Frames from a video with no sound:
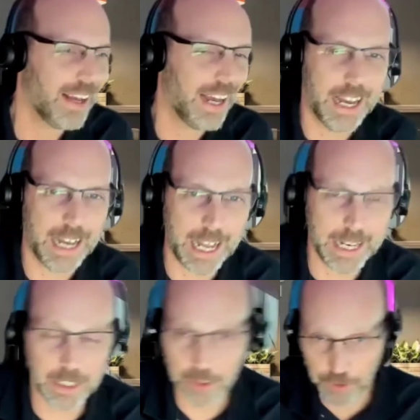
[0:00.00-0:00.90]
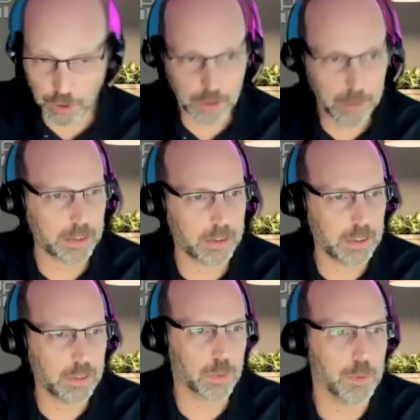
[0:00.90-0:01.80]
and you talked about
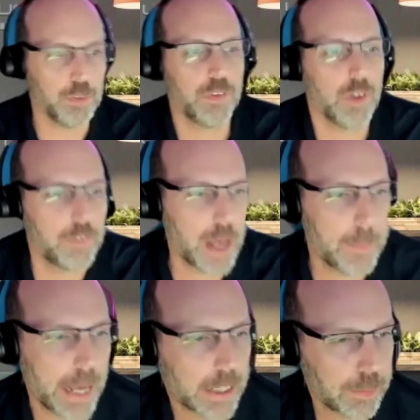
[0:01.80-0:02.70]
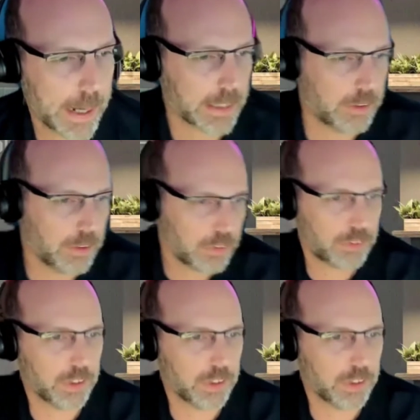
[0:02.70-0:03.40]
the removal of AppX packages.